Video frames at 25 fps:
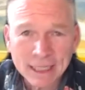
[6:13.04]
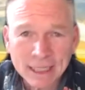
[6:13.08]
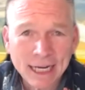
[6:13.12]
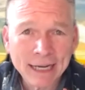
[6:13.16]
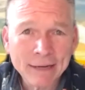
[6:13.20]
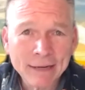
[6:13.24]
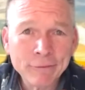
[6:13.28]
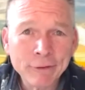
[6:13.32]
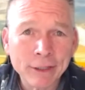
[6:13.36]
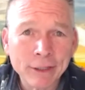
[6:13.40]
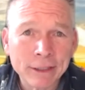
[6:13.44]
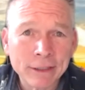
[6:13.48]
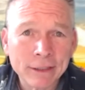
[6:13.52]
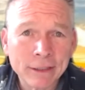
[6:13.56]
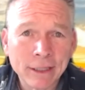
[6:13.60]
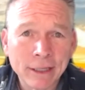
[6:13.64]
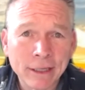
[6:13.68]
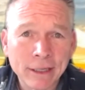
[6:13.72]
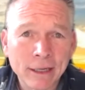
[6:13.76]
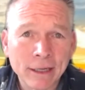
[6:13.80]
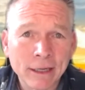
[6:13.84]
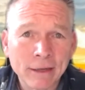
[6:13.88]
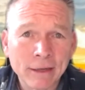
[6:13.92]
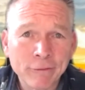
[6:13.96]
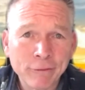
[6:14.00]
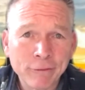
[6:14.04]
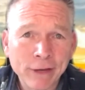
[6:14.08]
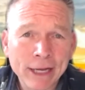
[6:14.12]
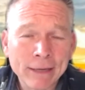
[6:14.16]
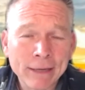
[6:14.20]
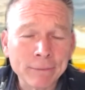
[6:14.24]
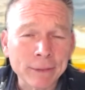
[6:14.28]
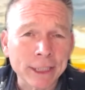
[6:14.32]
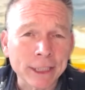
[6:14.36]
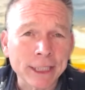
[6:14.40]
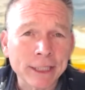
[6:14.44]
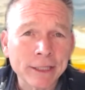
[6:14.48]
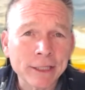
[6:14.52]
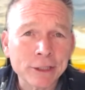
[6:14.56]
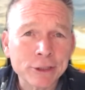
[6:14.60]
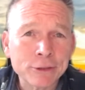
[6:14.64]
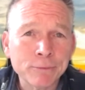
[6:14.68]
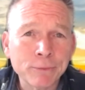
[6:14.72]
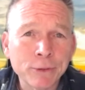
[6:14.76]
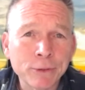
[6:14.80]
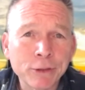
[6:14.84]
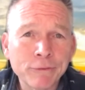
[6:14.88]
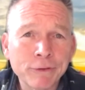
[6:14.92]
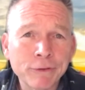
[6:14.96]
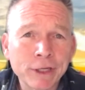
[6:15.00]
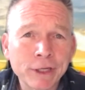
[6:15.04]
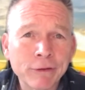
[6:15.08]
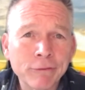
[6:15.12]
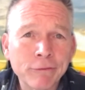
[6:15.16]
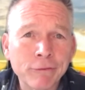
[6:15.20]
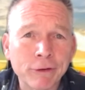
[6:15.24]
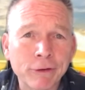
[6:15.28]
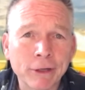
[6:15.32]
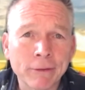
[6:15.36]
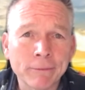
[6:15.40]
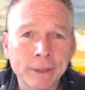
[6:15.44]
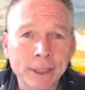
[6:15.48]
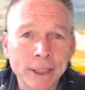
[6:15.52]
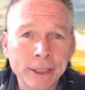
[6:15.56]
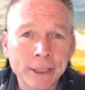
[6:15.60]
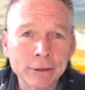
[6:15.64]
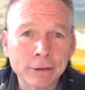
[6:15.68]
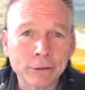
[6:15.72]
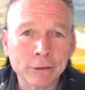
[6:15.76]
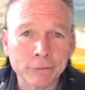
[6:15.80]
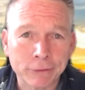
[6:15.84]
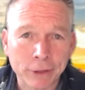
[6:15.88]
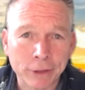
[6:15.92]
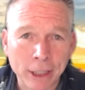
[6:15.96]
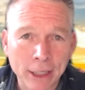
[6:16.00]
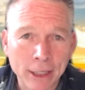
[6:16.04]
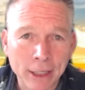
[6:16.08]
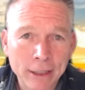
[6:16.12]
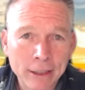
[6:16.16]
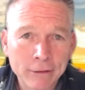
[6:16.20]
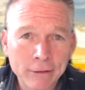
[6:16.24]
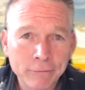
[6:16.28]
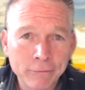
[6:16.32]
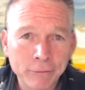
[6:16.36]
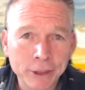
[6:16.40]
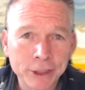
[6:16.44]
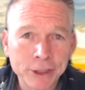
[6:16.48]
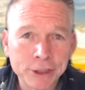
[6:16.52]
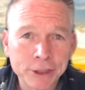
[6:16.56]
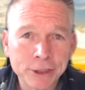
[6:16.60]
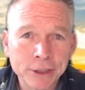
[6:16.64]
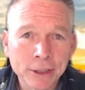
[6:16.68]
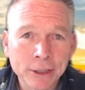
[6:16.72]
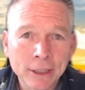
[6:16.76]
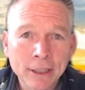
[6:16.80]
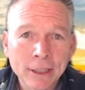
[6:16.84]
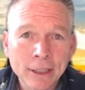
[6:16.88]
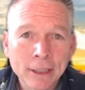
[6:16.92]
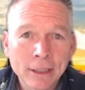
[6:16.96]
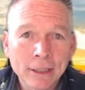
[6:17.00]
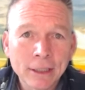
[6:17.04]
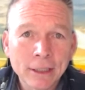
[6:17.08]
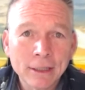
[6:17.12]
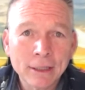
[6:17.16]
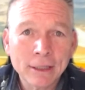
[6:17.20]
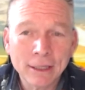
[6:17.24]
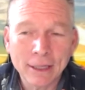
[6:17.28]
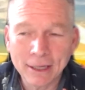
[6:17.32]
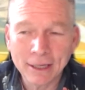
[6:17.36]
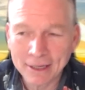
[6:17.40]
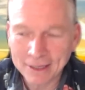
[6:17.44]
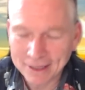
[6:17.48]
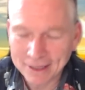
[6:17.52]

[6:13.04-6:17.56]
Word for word: I have a, a family that's moving from Eagle Rock, which the,